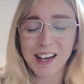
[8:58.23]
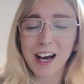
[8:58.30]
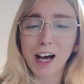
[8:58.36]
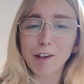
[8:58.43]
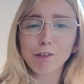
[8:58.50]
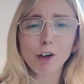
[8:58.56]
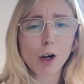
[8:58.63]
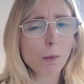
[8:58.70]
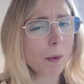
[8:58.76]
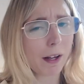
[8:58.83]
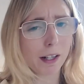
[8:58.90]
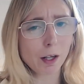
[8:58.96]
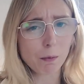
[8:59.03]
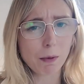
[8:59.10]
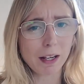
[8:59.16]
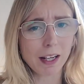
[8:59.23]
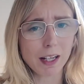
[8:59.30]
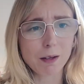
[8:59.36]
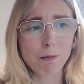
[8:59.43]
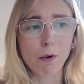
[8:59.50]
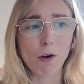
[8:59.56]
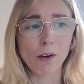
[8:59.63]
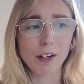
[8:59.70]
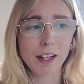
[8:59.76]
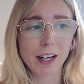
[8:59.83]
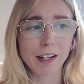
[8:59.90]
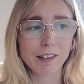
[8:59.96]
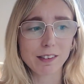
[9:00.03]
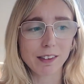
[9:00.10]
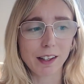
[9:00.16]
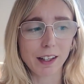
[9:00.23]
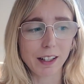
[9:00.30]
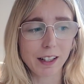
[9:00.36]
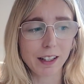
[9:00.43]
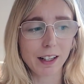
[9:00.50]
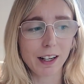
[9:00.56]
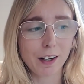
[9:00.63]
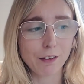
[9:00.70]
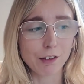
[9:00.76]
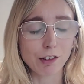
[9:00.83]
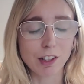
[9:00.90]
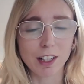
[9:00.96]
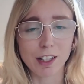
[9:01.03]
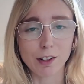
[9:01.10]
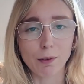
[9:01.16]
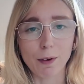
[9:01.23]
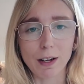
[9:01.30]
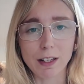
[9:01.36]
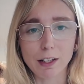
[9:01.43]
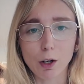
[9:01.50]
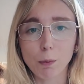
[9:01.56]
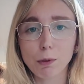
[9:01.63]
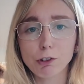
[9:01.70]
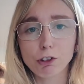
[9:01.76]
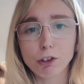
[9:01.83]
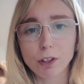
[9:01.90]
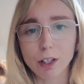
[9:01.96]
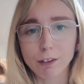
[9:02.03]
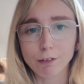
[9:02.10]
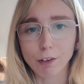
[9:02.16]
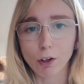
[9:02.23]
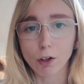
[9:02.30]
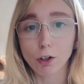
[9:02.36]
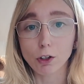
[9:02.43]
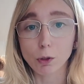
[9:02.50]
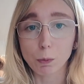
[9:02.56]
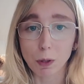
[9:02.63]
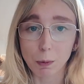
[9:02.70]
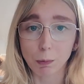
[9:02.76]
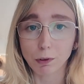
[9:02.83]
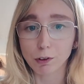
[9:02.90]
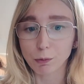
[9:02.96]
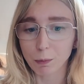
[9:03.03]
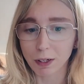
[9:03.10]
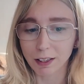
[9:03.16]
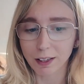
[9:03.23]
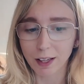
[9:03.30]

I thought I better not make any more in case like I was taking away the opportunity for other people to make